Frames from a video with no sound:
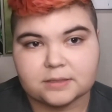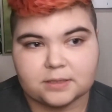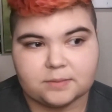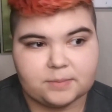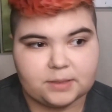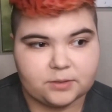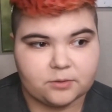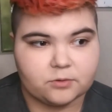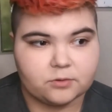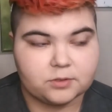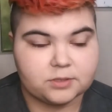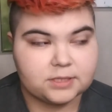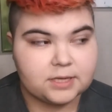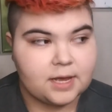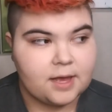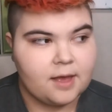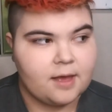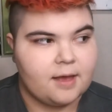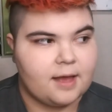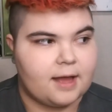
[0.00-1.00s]
and minerals,
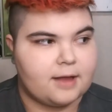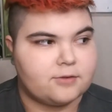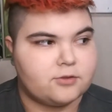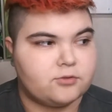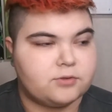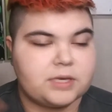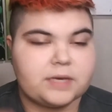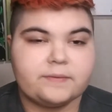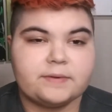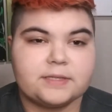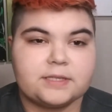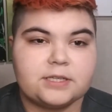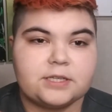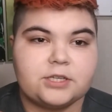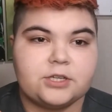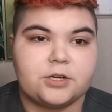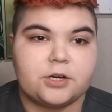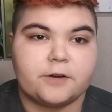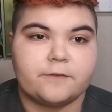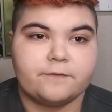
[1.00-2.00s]
and you give it to
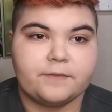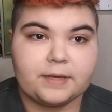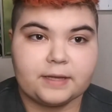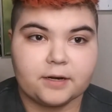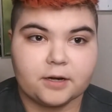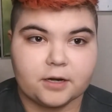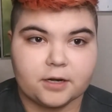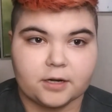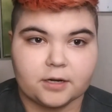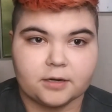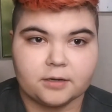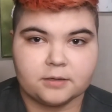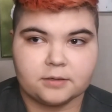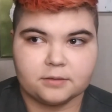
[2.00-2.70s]
your feeder